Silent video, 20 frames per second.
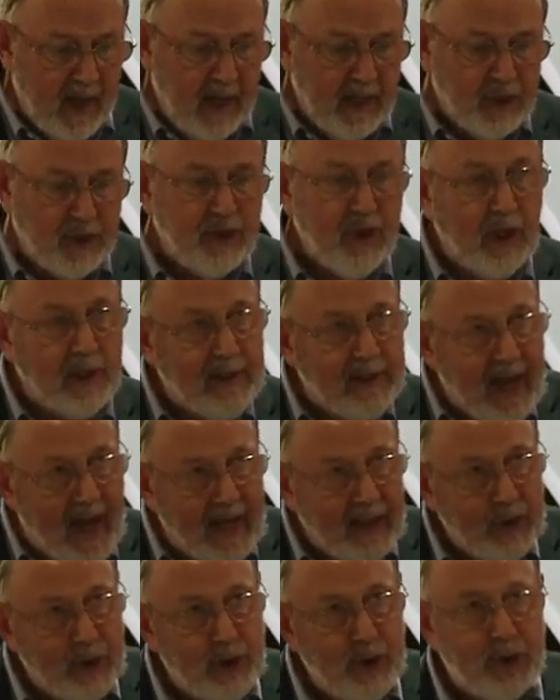is the
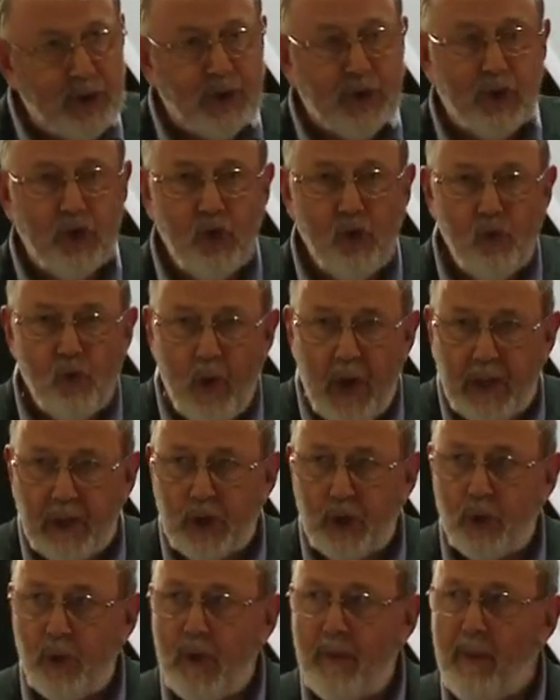lens through
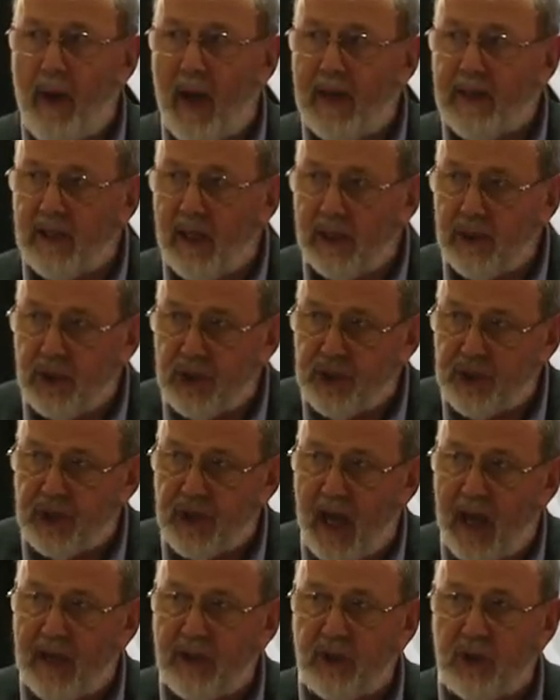which we might
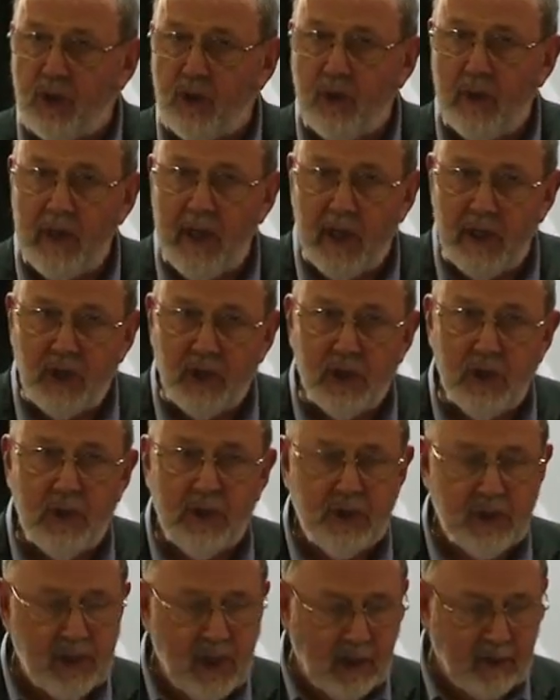understand creation
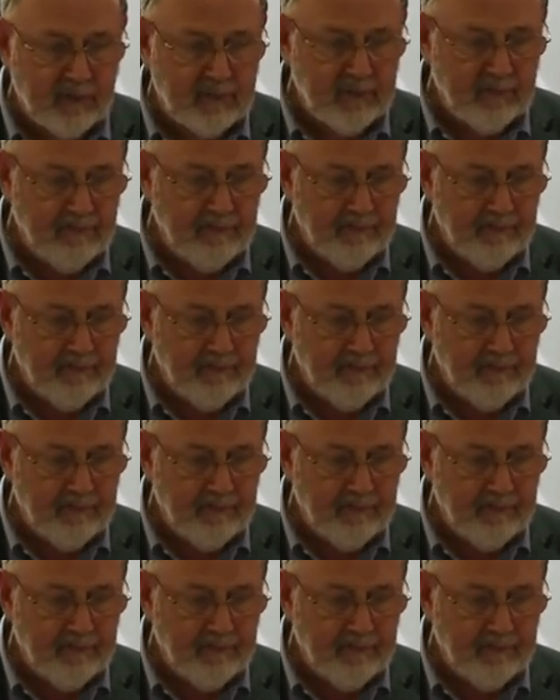itself.